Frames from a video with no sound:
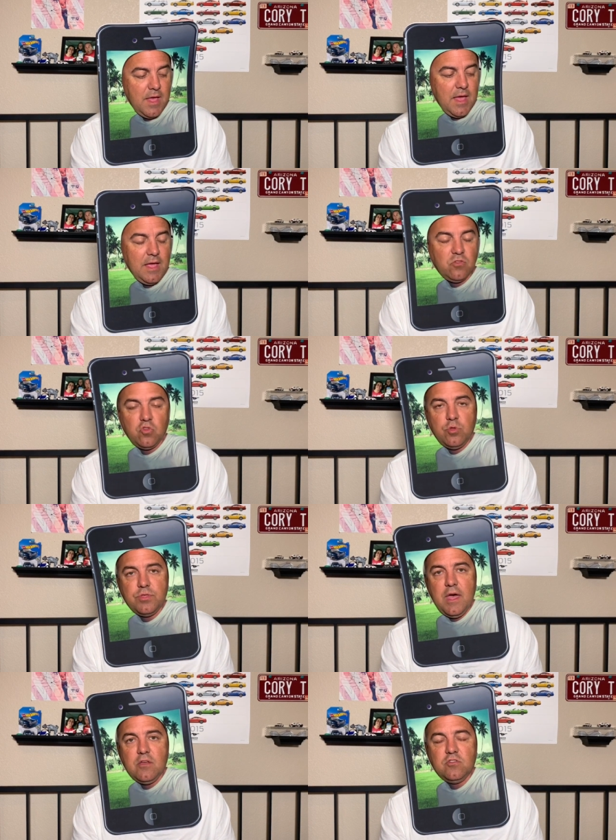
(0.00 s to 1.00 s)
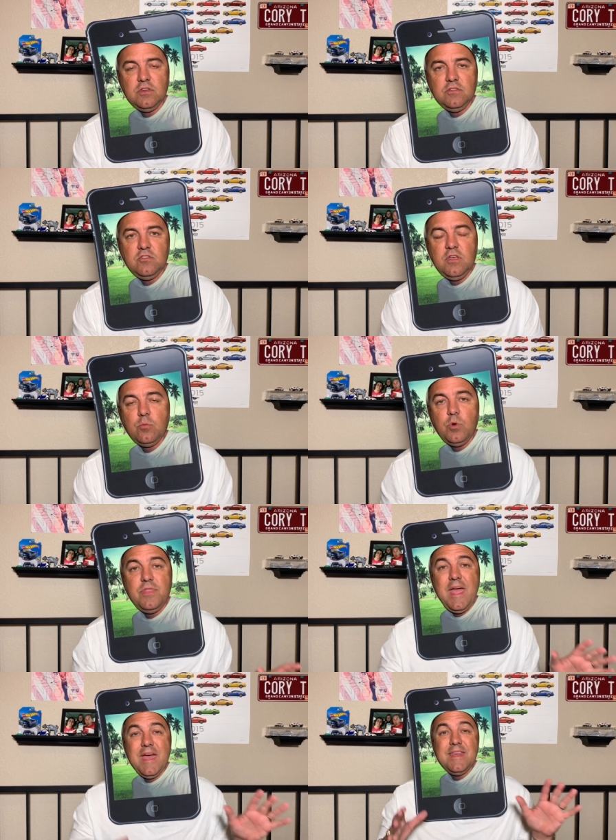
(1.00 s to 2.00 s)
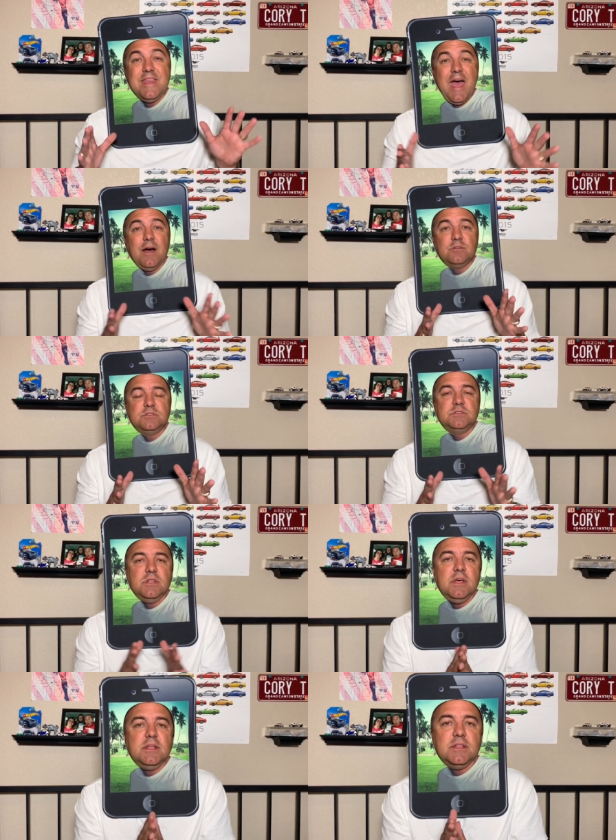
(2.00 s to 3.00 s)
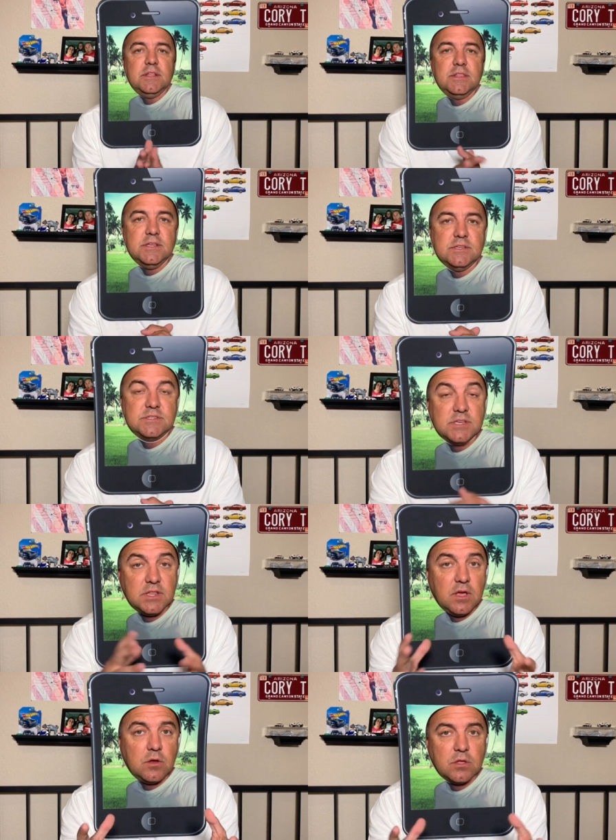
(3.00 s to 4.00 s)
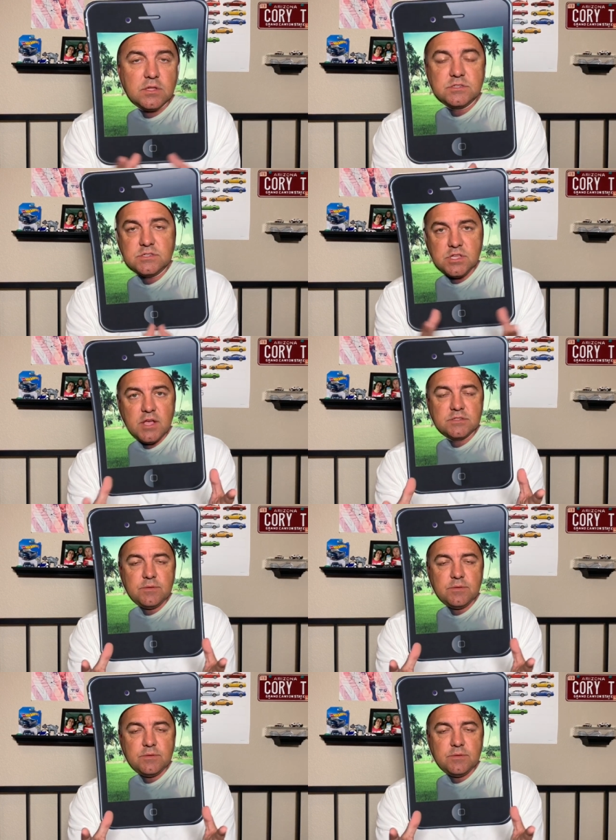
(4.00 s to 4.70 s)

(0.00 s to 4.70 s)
In 2010, when they announced that the Cygnet, this is the Aston